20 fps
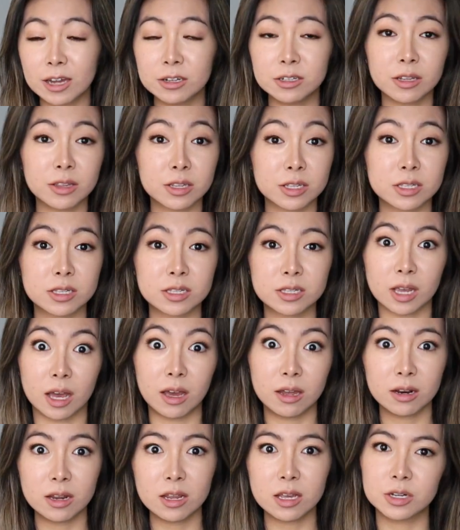under the
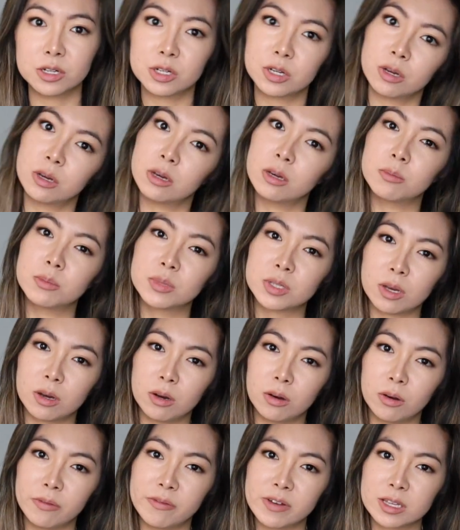sun in terms
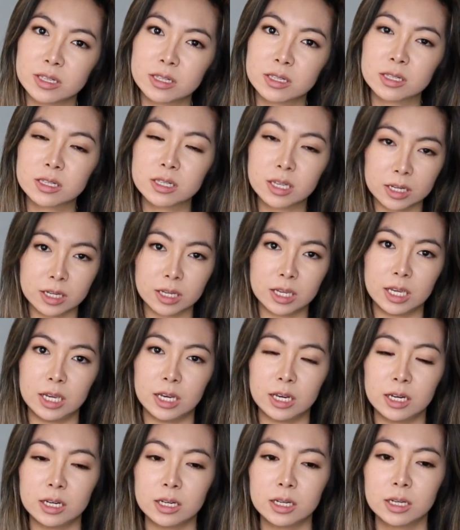of
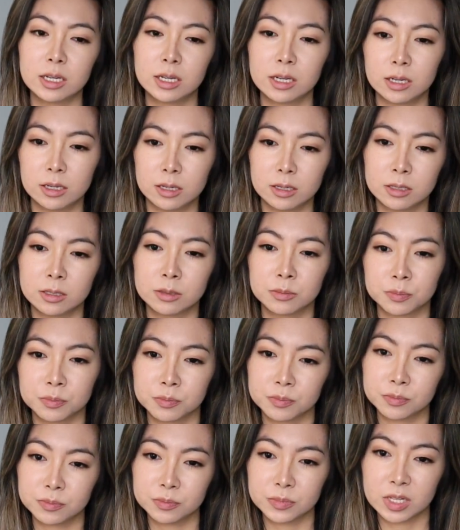skincare,
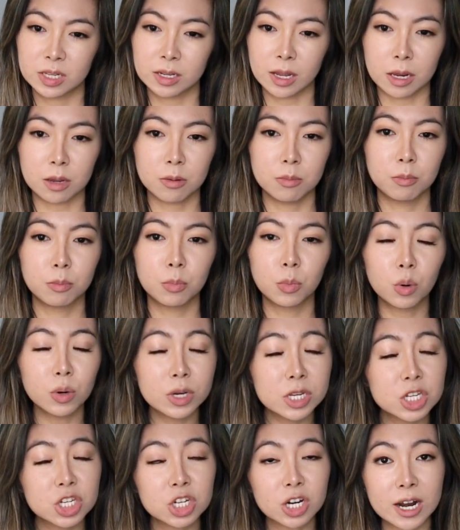like
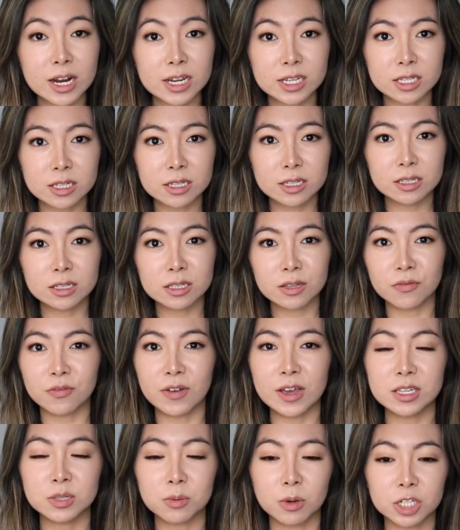moisturizers,
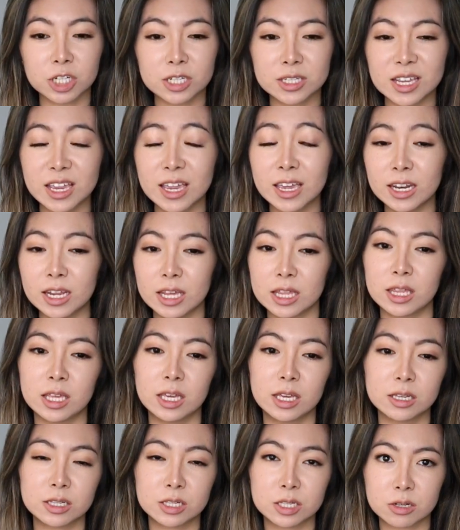face washes,
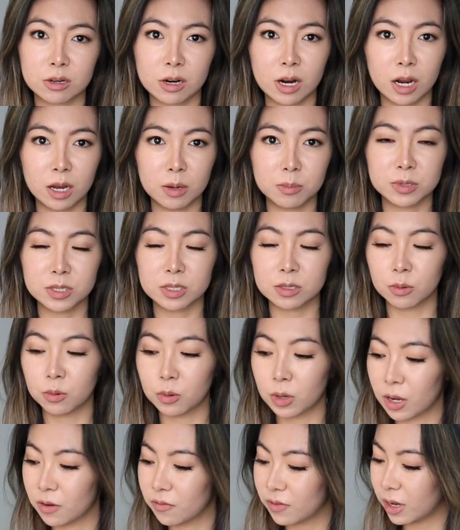anything, scrubs,
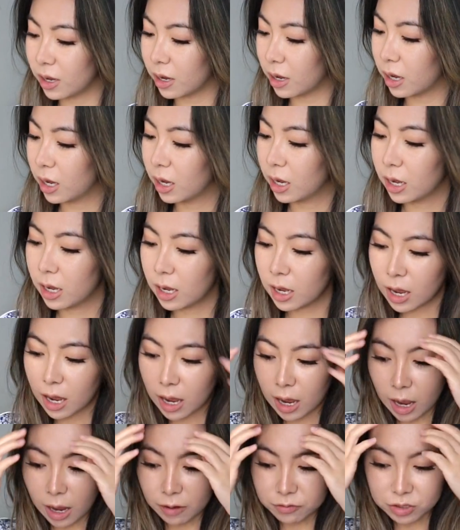whatever.
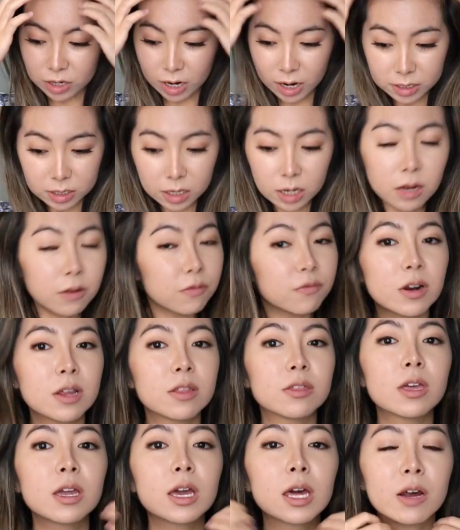I've tried
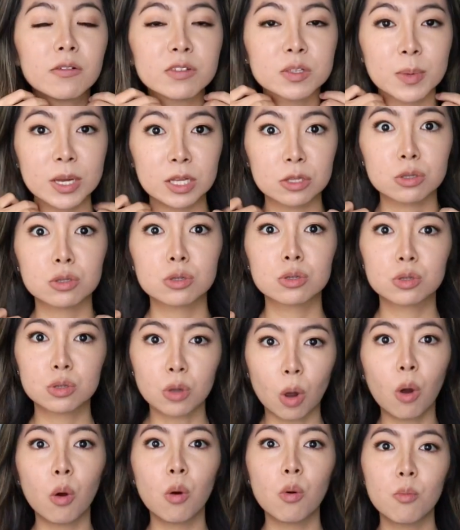everything, and I've spent
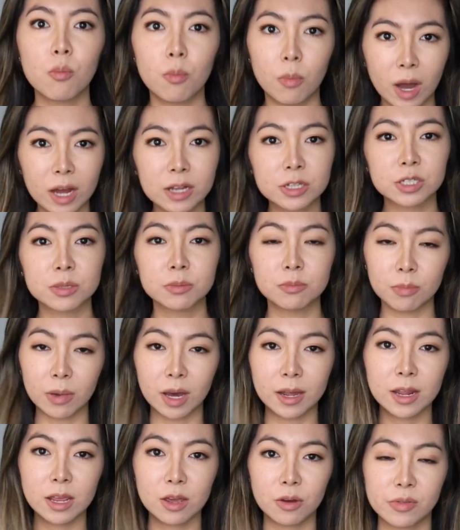so much
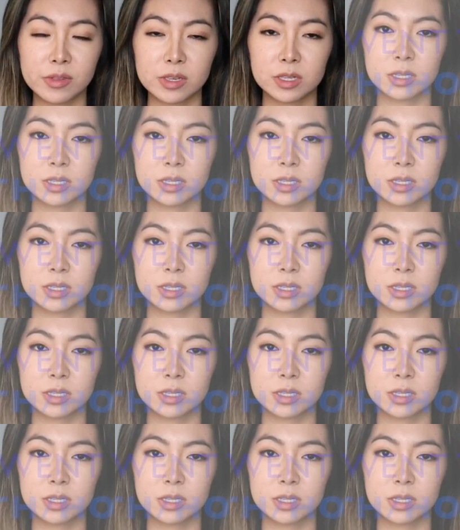money on this